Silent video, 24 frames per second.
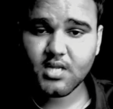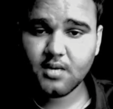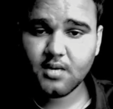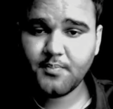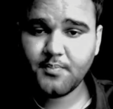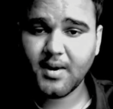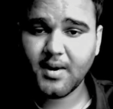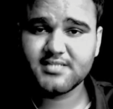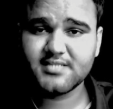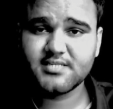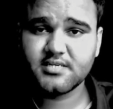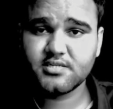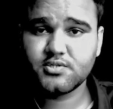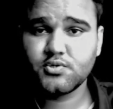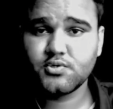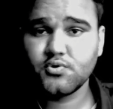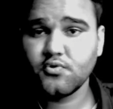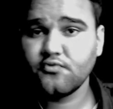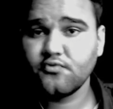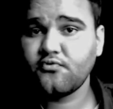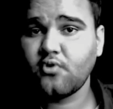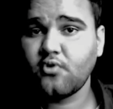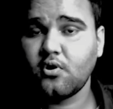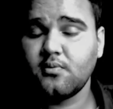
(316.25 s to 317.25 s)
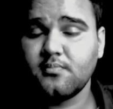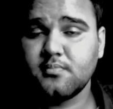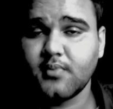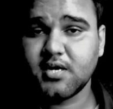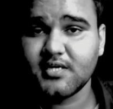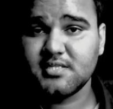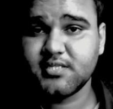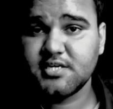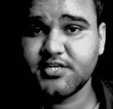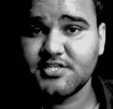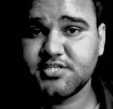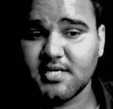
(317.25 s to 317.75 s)
passing through from
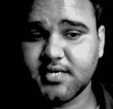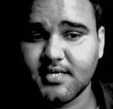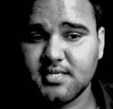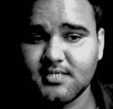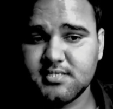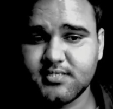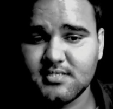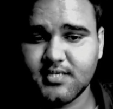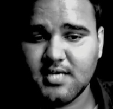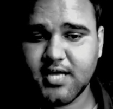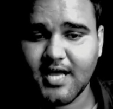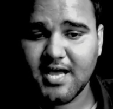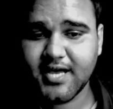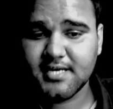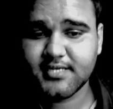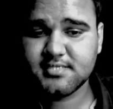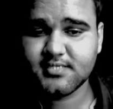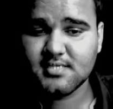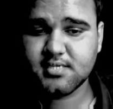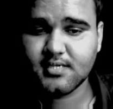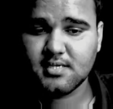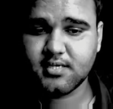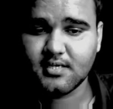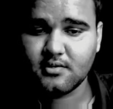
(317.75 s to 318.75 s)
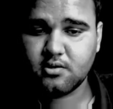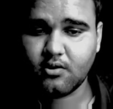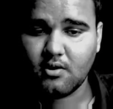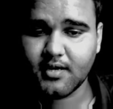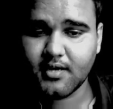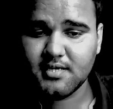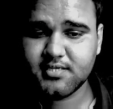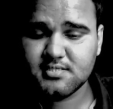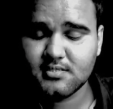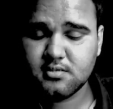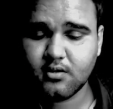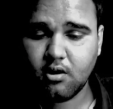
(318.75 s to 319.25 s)
other channels as a
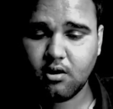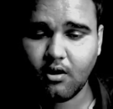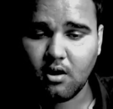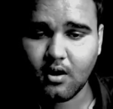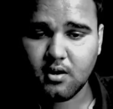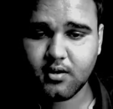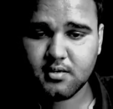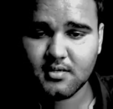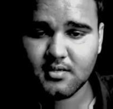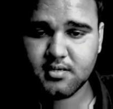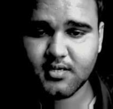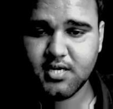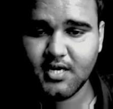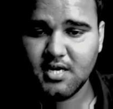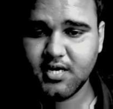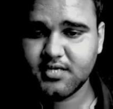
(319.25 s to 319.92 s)
noise or